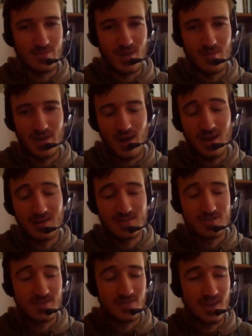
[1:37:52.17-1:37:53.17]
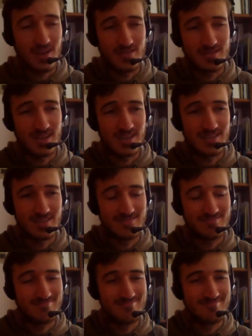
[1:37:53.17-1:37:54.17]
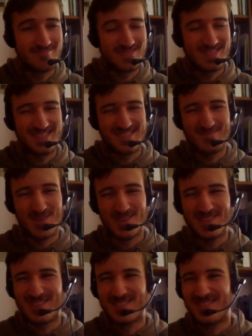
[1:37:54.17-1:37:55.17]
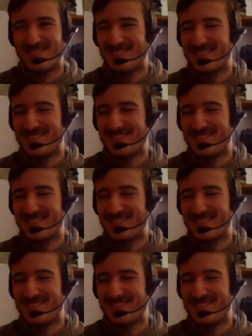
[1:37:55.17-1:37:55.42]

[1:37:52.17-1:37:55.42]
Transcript: right? But I just love counter-attacking, not into the